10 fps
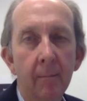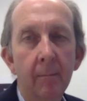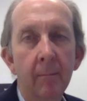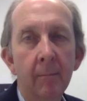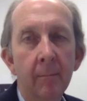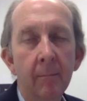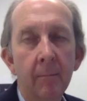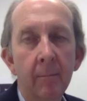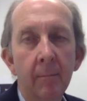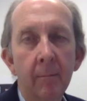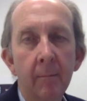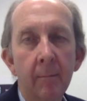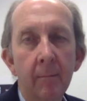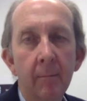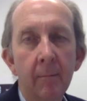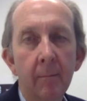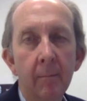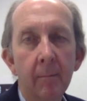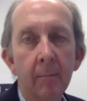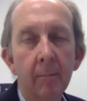
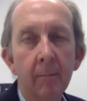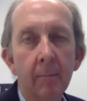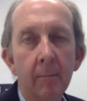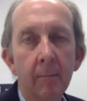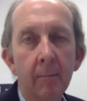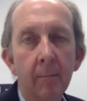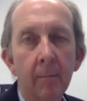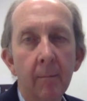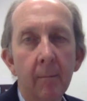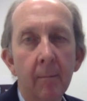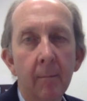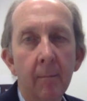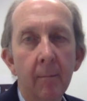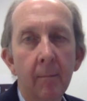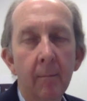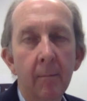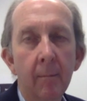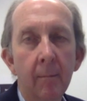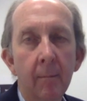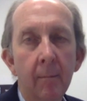
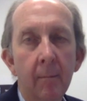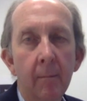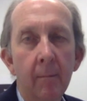(silent)